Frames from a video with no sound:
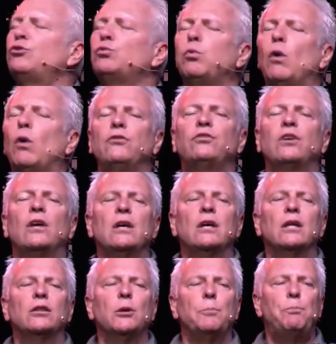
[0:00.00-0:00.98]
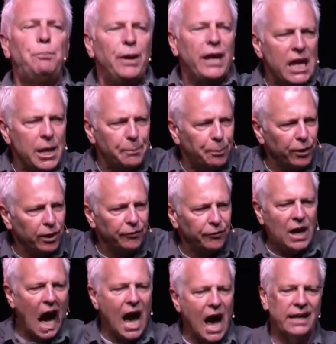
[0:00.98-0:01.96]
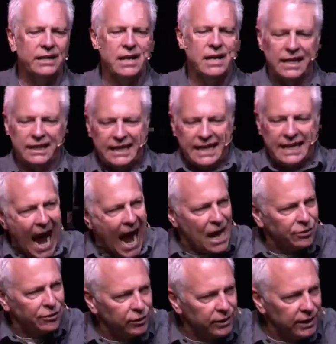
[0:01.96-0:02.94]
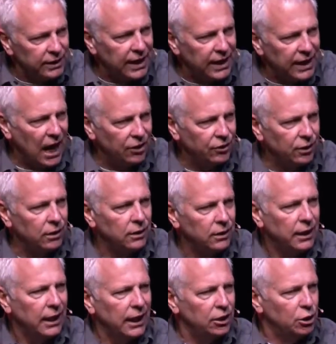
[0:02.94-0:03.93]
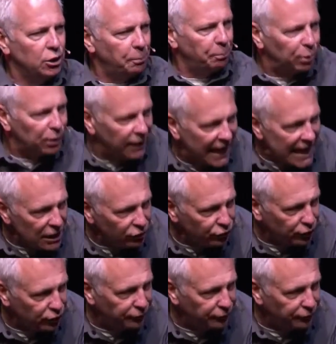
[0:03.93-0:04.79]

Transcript: was the people of God gathered together in the place of